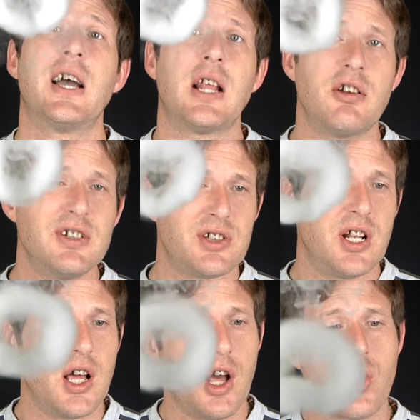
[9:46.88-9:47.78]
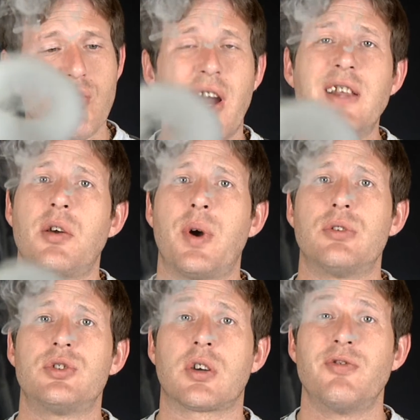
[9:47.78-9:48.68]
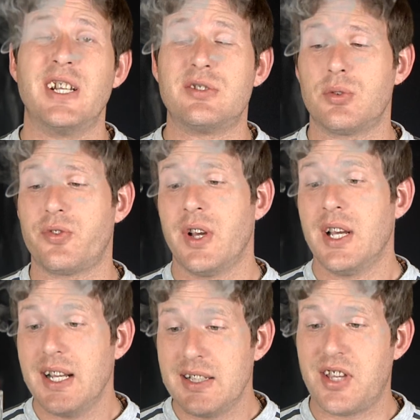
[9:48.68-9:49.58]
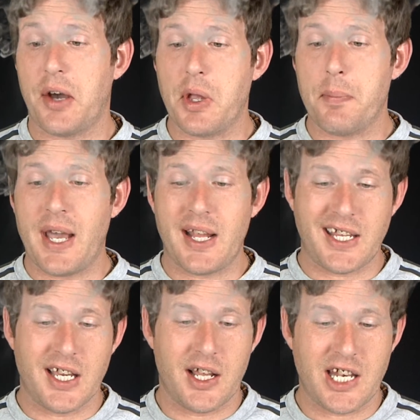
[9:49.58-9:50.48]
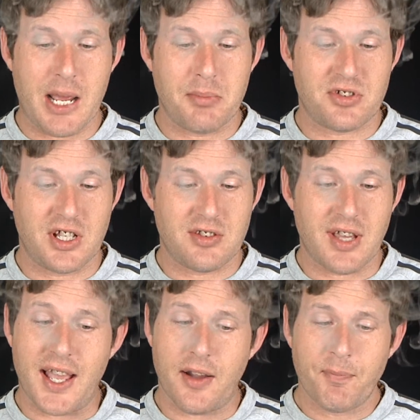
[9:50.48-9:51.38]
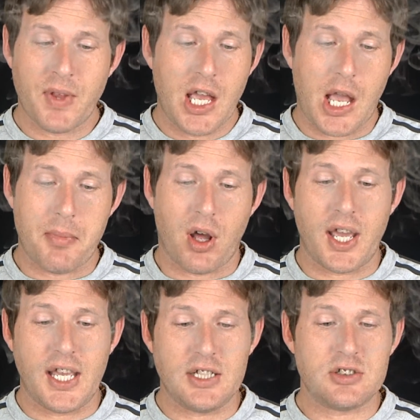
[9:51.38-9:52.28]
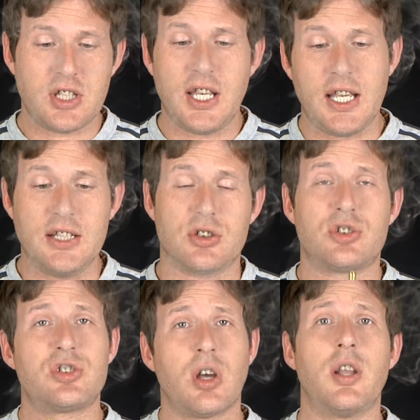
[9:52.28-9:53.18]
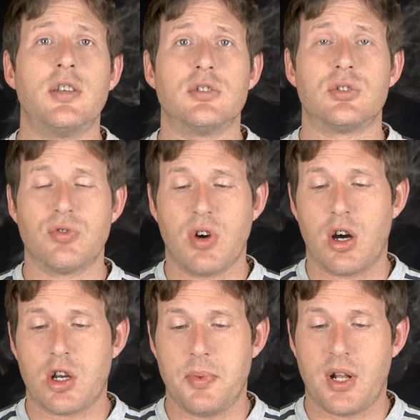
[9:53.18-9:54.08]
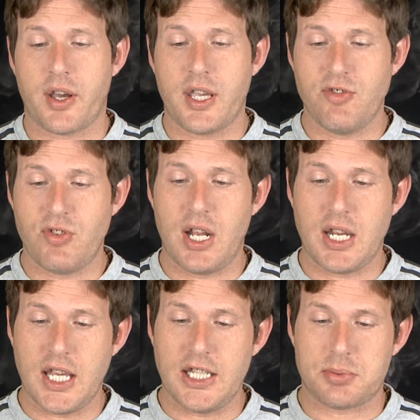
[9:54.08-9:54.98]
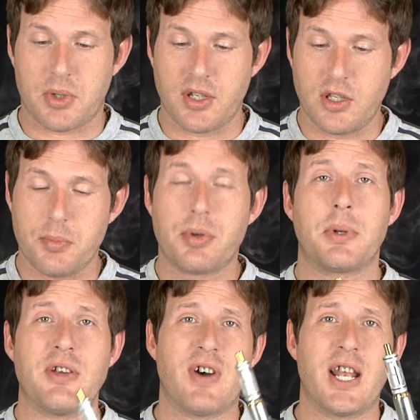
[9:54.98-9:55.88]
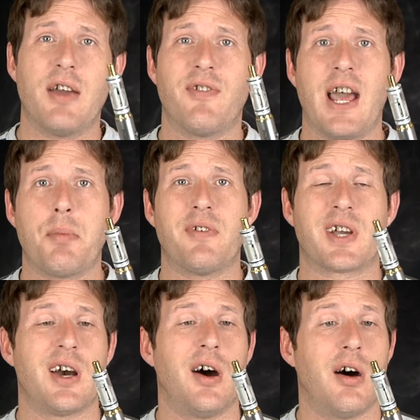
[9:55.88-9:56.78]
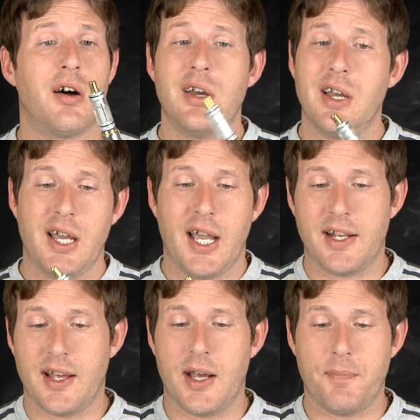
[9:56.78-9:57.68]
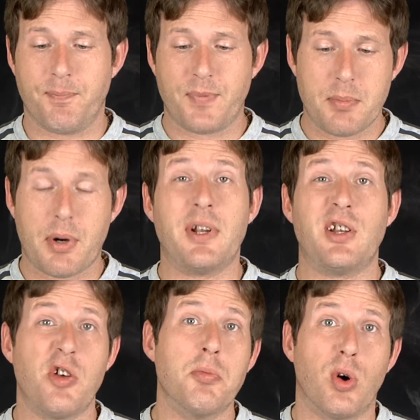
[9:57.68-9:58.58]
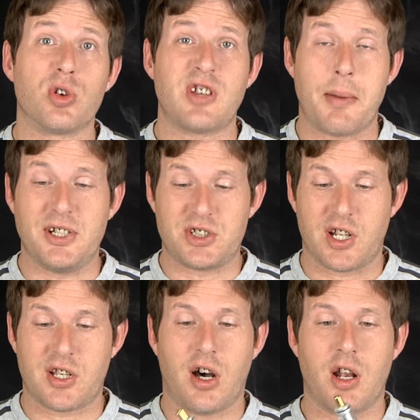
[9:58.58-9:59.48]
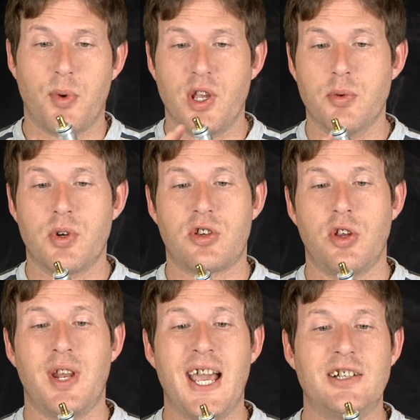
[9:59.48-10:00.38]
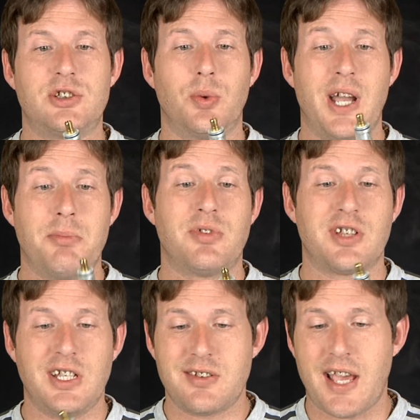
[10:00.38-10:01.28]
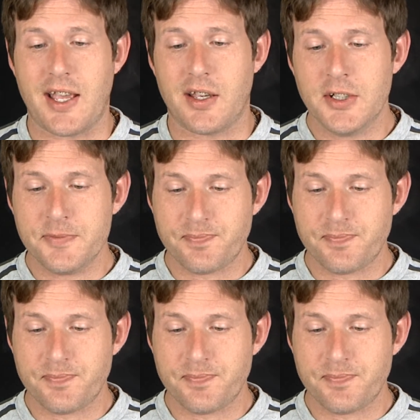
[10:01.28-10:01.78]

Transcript: Now, there isn't a great deal else I can really sort of tell you about the MC tank. I mean, like, it is as solid as a rock. I mean, like, it really is. I mean, like, you could probably run over that with a car and probably do more damage to the car than what you would do the actual MC tank.